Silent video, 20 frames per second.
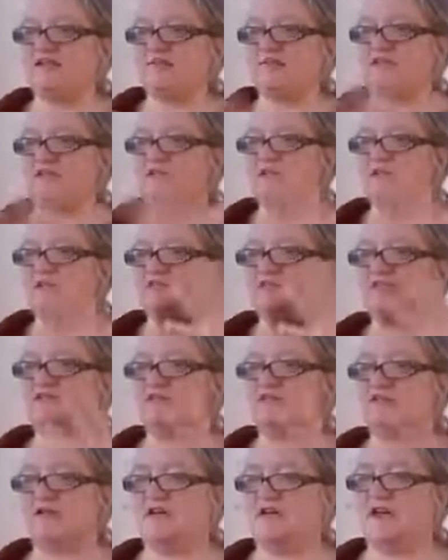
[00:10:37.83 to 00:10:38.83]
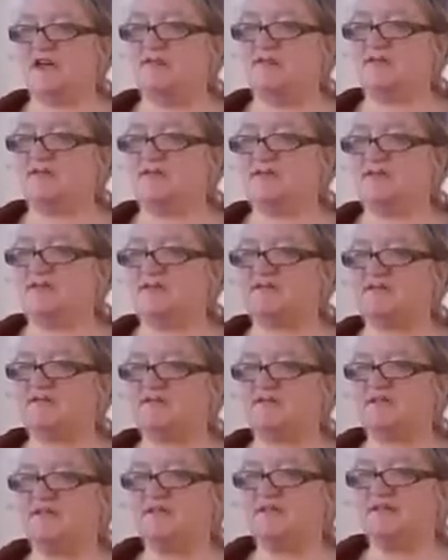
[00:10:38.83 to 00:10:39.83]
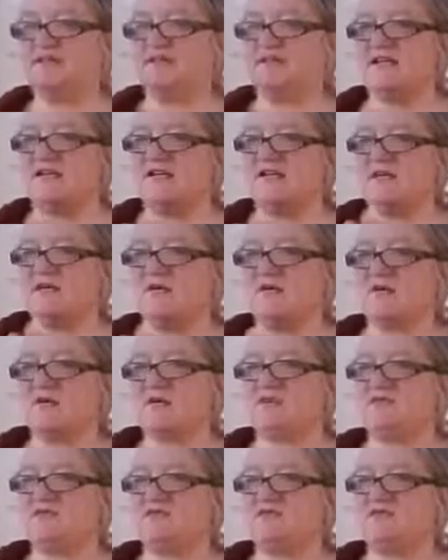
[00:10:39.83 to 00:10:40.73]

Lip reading: when I come to the coccyx, I want you